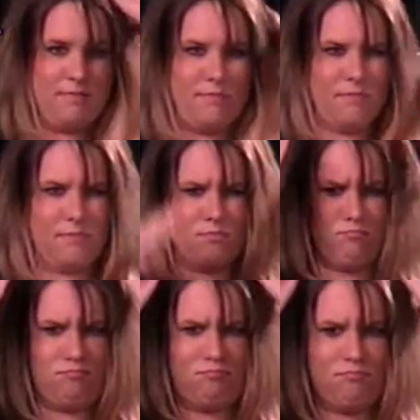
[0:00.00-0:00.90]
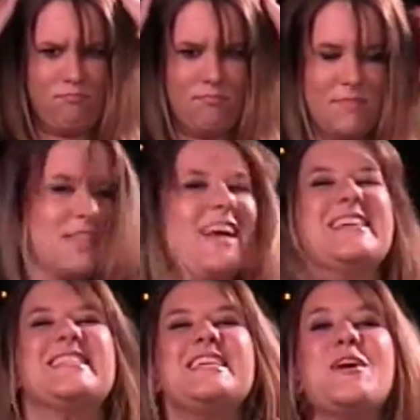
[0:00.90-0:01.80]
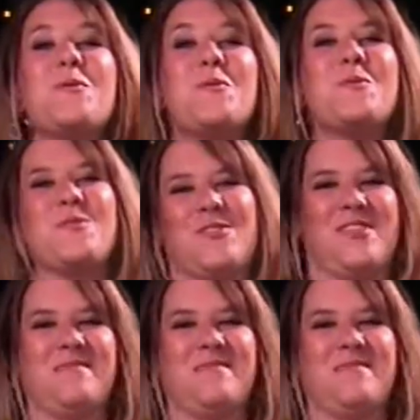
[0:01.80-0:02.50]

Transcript: That's huge. It's huge.